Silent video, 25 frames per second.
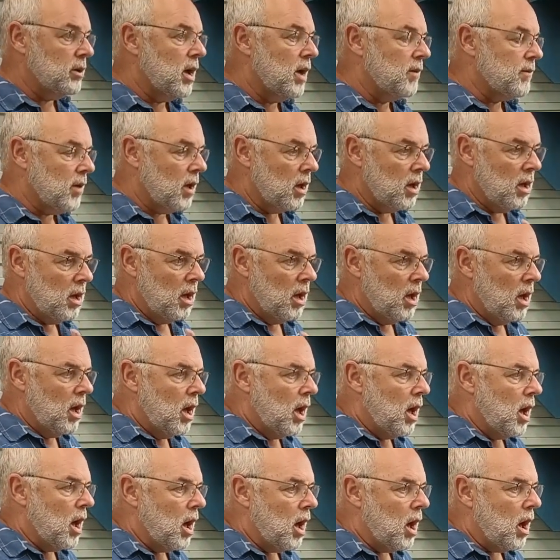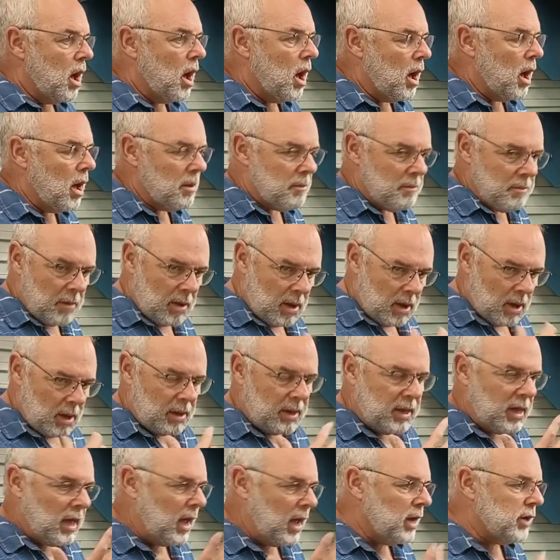have a
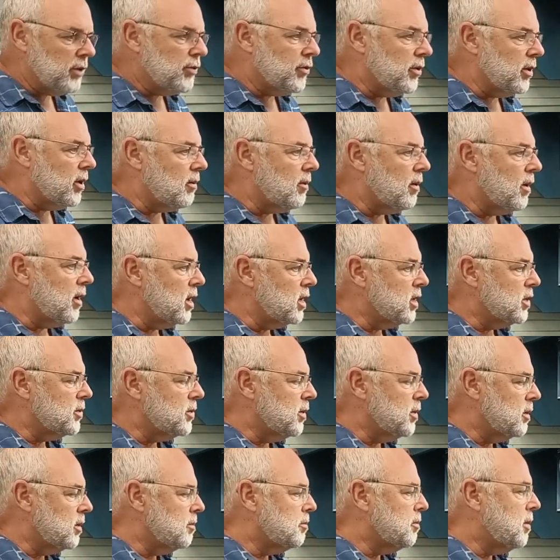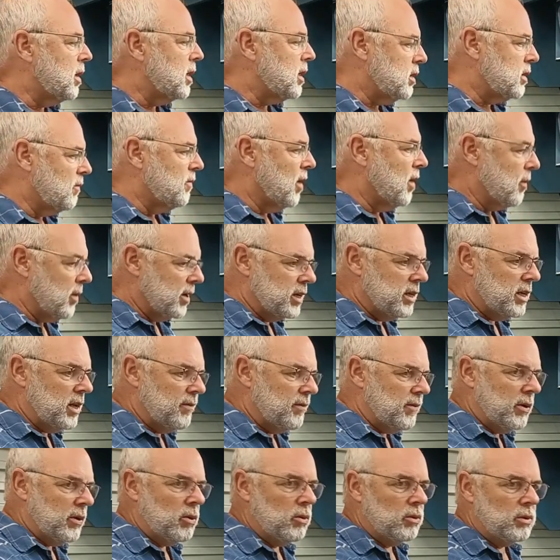gantry arrangement, but it's very
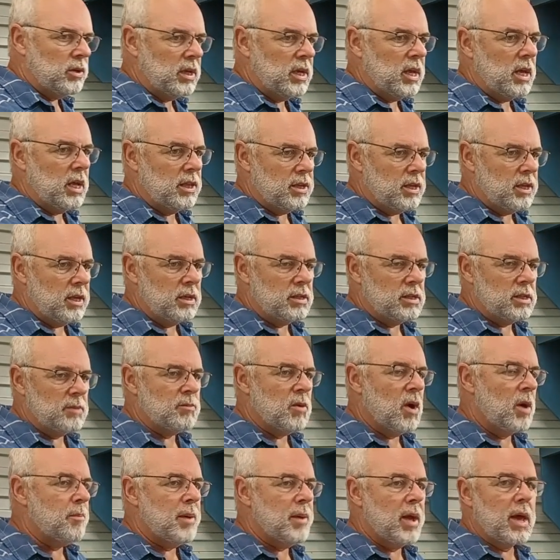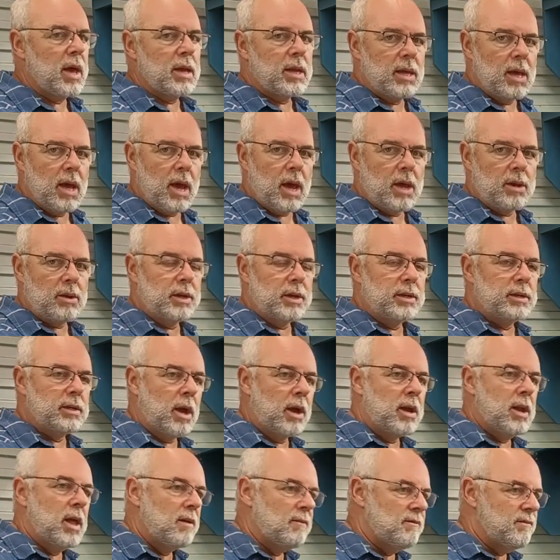difficult to get things in my backyard. I
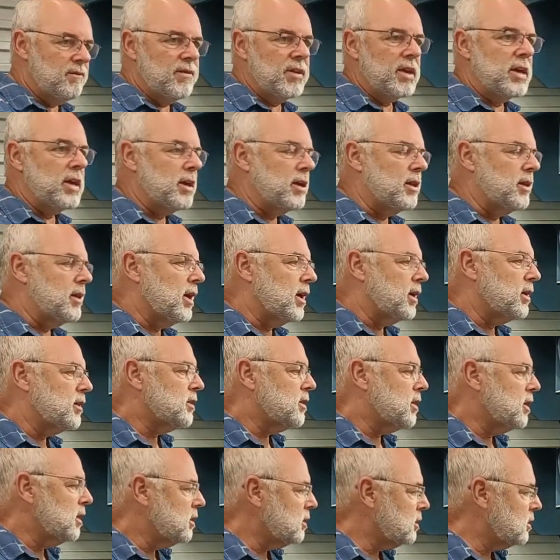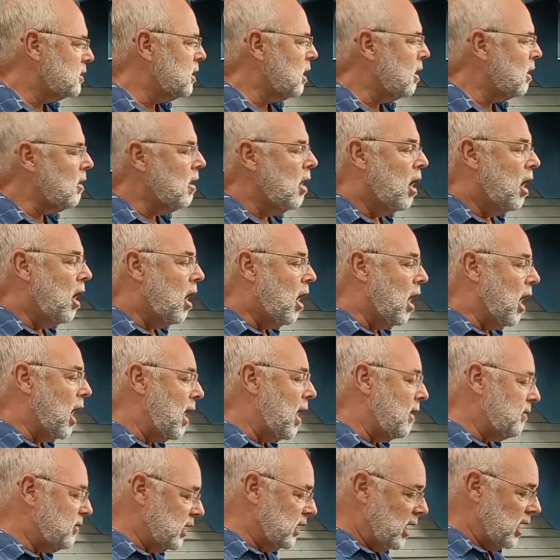don't have vehicle access, so I
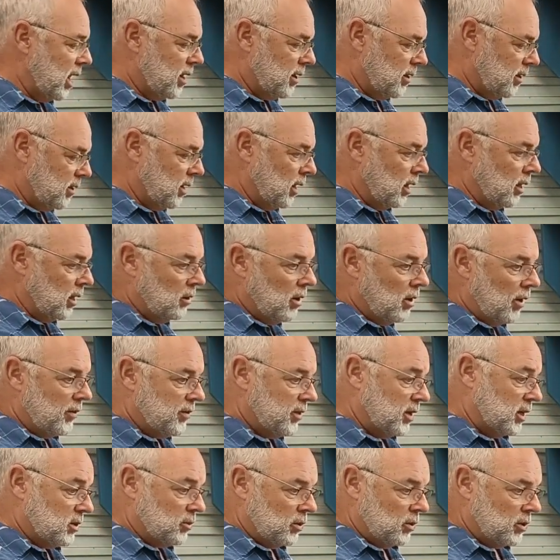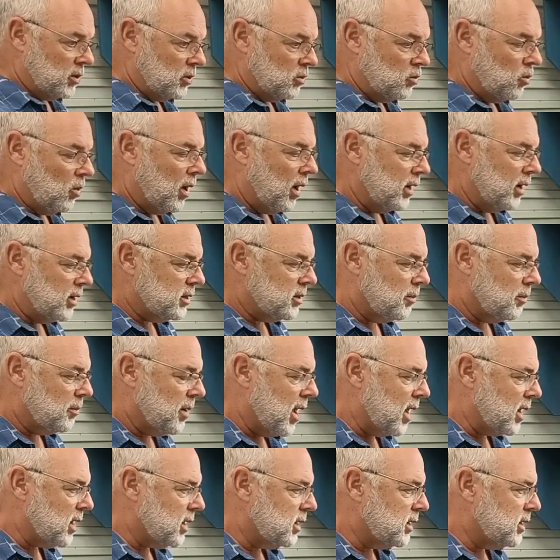have to get a thing like this, which weighs
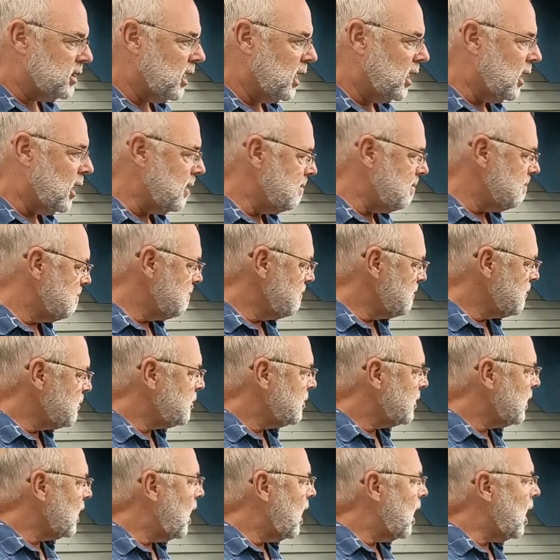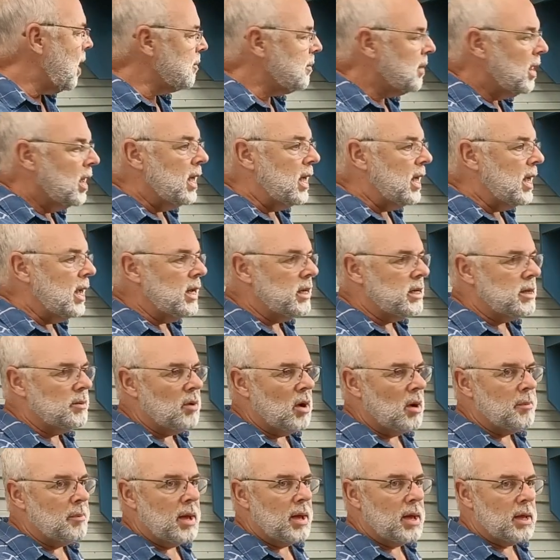about a ton, into
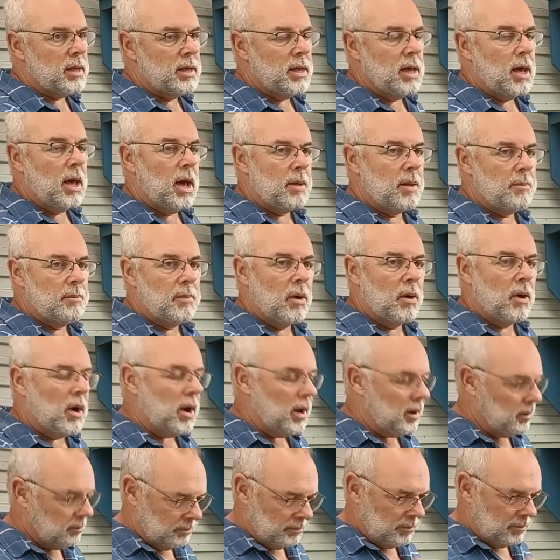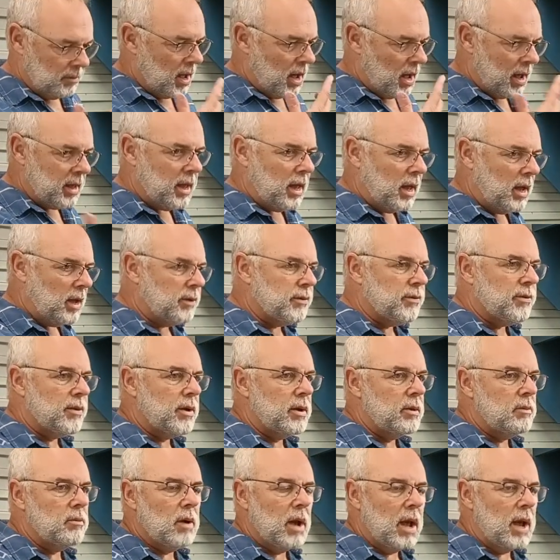my backyard by a
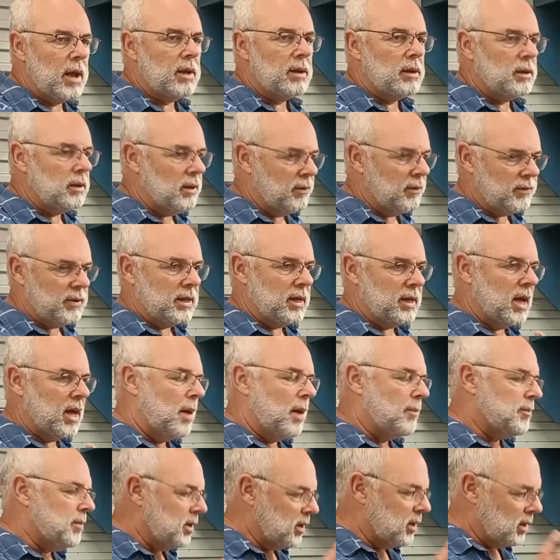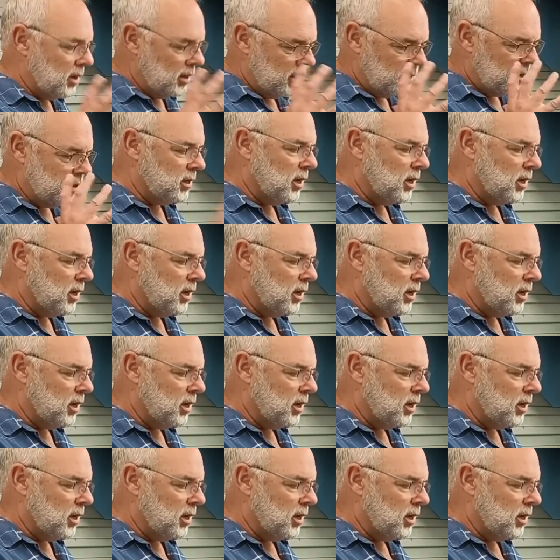gantry and lifting up, and it's